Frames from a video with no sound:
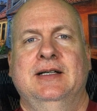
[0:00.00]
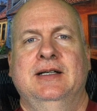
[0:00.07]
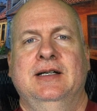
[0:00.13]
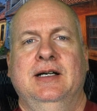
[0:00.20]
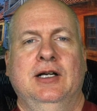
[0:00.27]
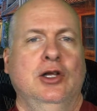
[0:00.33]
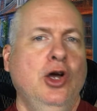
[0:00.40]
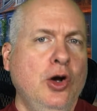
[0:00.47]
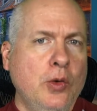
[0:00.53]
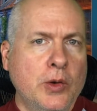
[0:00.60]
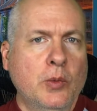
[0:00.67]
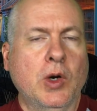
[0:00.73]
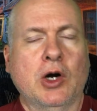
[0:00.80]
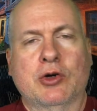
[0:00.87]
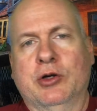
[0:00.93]
Hello and
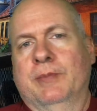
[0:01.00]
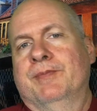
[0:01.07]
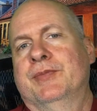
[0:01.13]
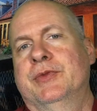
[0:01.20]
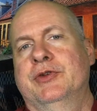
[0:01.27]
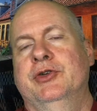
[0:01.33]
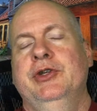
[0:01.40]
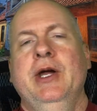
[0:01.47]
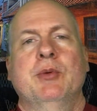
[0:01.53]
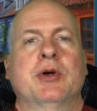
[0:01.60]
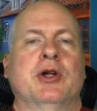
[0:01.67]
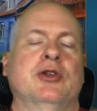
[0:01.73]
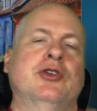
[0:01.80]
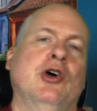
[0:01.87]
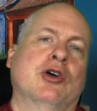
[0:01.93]
welcome. Today we're going
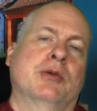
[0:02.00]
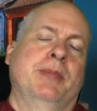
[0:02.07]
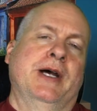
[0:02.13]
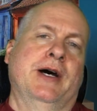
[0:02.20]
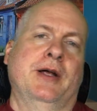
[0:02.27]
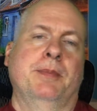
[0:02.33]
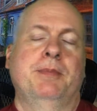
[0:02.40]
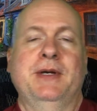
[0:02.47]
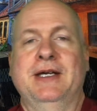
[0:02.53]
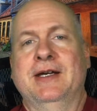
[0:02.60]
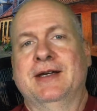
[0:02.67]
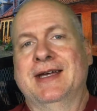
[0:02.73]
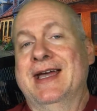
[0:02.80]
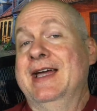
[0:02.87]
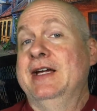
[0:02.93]
to talk about
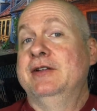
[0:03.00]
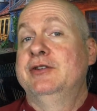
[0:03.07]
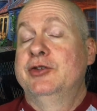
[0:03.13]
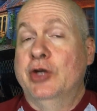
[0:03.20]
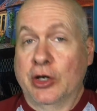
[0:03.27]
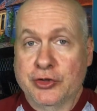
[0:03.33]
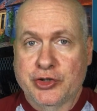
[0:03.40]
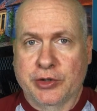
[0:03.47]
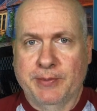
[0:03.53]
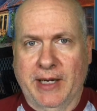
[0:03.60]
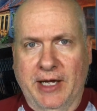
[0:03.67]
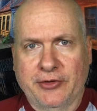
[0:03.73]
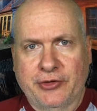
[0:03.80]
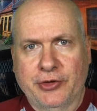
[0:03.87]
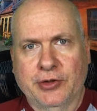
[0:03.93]
being a dungeon
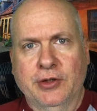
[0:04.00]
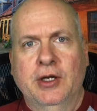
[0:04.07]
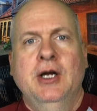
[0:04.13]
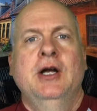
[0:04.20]
master